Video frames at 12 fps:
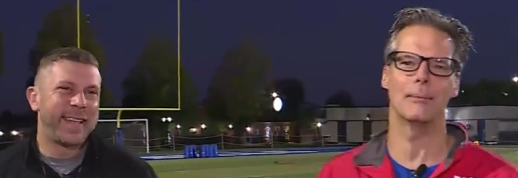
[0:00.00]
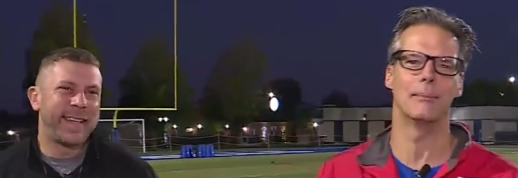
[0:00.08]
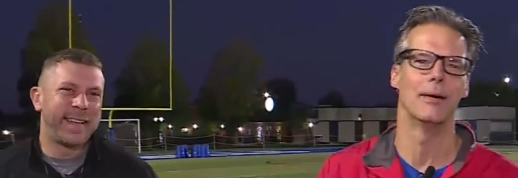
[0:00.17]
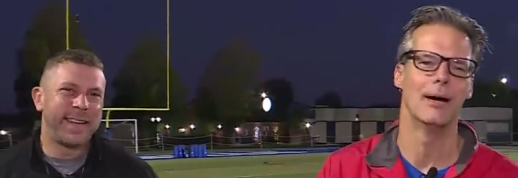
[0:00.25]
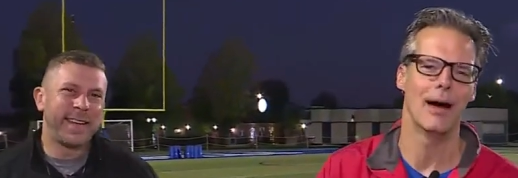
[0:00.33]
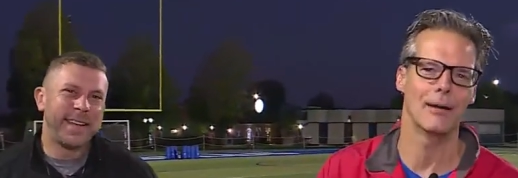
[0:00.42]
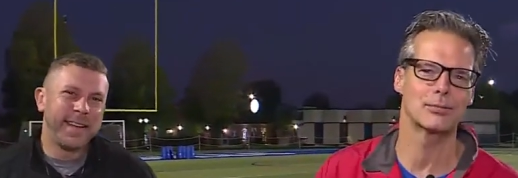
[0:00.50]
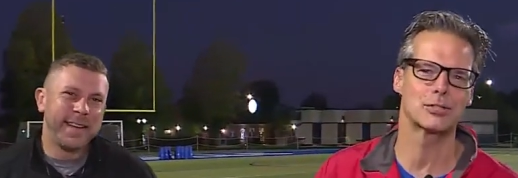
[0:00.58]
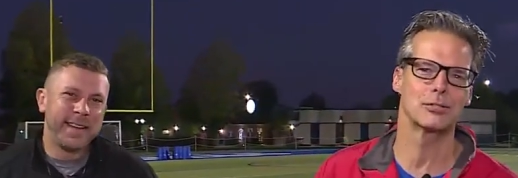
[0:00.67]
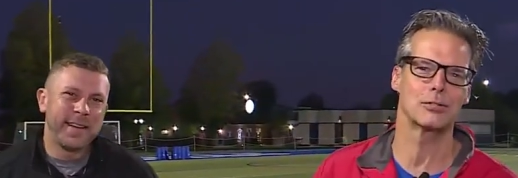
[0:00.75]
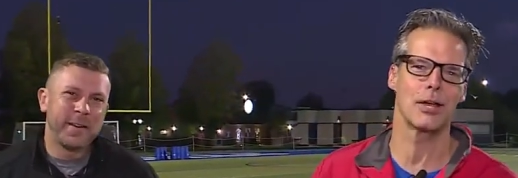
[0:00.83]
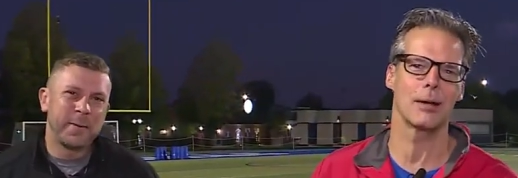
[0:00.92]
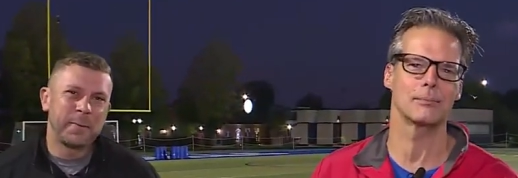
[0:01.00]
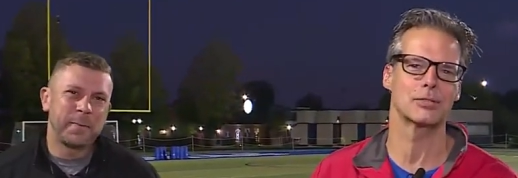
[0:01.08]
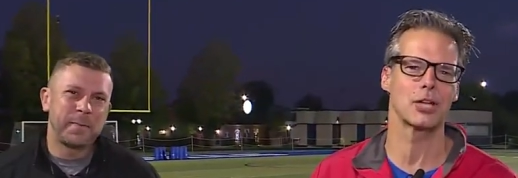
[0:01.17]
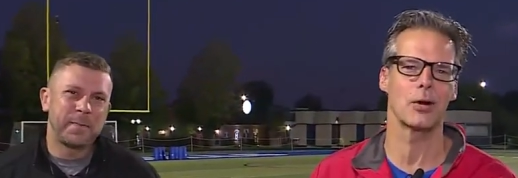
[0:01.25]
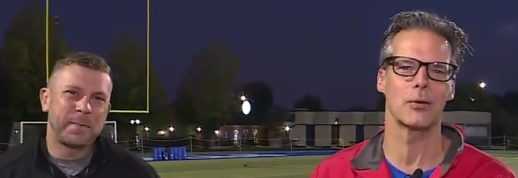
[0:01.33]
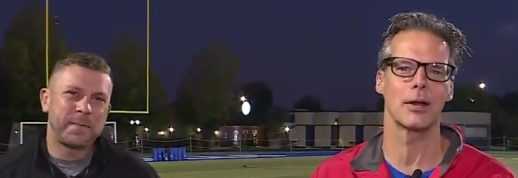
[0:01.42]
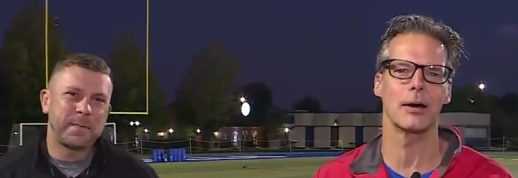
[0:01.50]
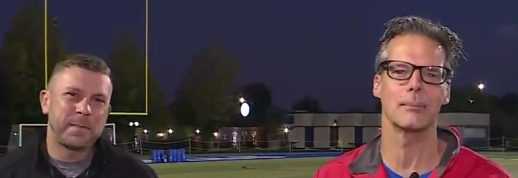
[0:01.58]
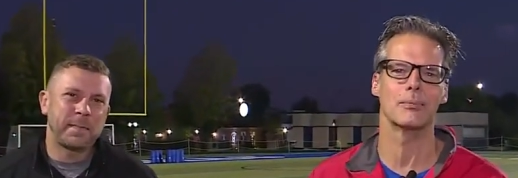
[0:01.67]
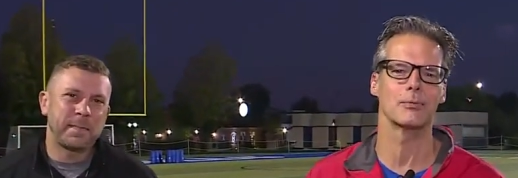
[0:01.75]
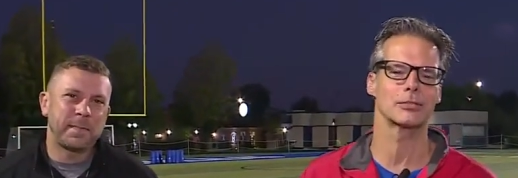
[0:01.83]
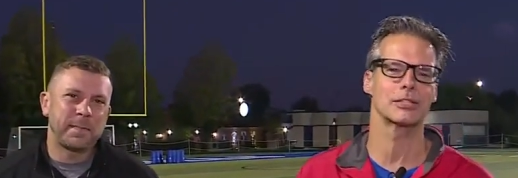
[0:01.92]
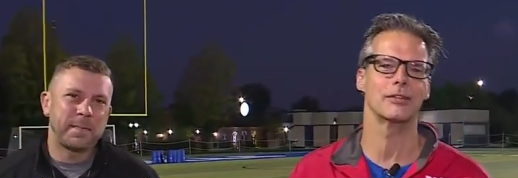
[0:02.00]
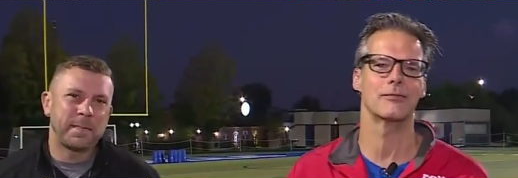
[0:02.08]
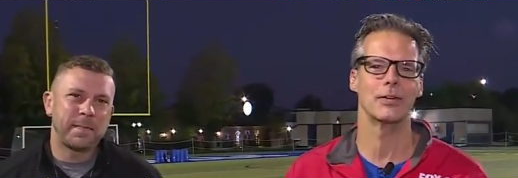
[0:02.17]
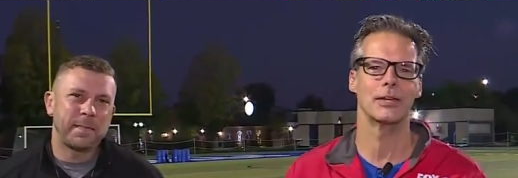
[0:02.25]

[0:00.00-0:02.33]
Speaker 1: up, I'm suiting up and showing up. We'll see if